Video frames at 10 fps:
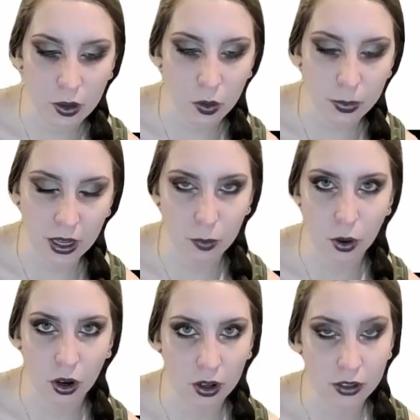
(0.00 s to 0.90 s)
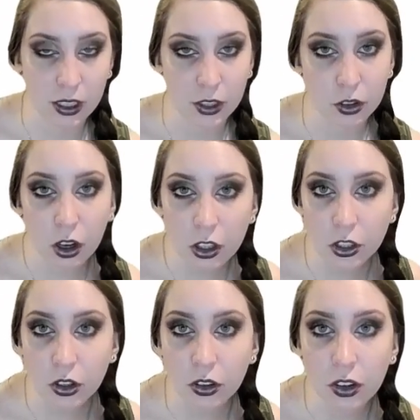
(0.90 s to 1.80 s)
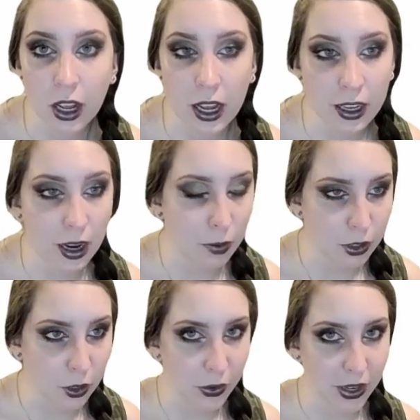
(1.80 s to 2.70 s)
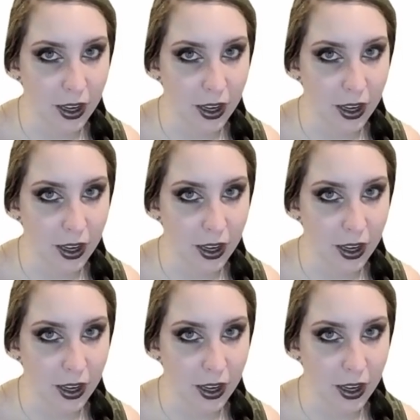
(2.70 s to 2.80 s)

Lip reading: you are making progress in your current journal and how it's going